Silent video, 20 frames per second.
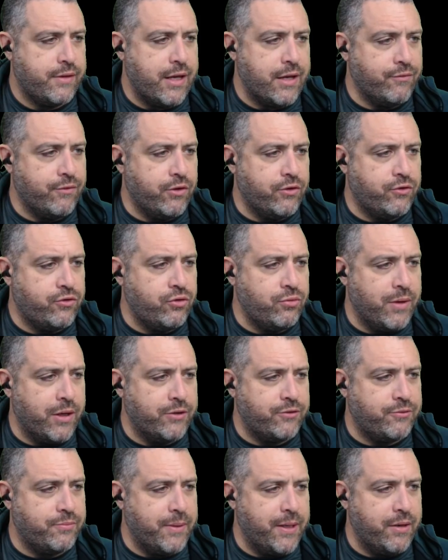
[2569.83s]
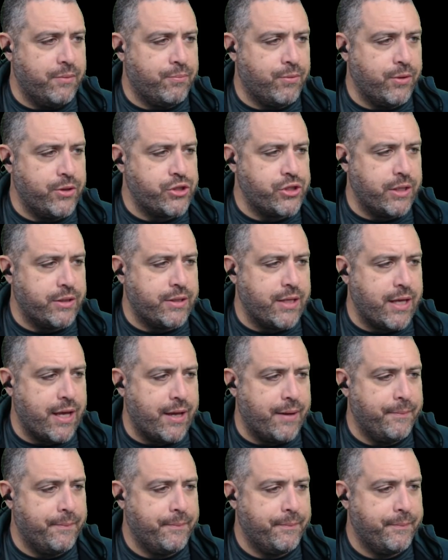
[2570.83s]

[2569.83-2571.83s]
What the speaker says: Thank you for the 2 months, man. Appreciate that.